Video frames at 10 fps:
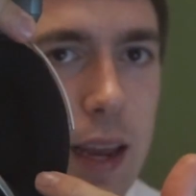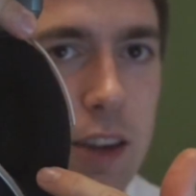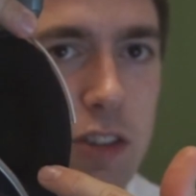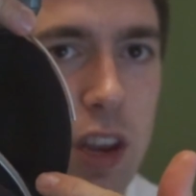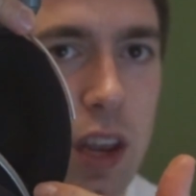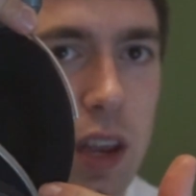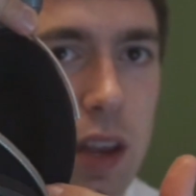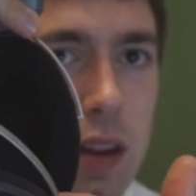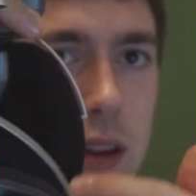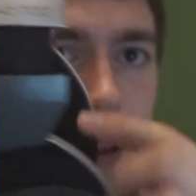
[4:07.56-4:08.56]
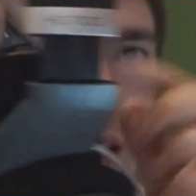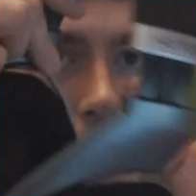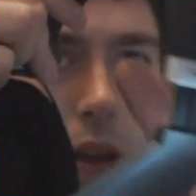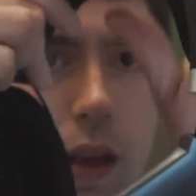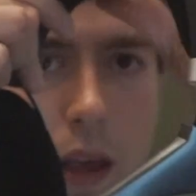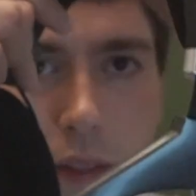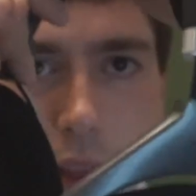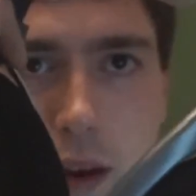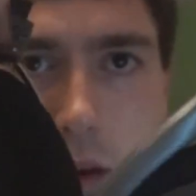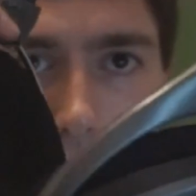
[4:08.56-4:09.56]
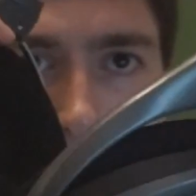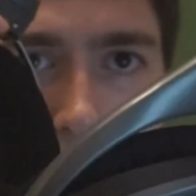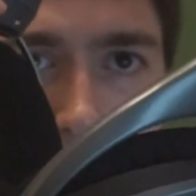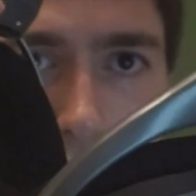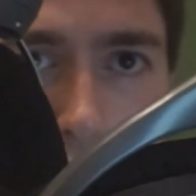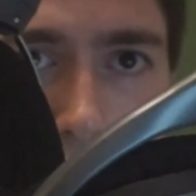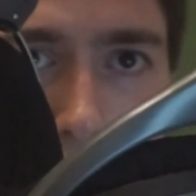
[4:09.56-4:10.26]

edge here, and then on this side of it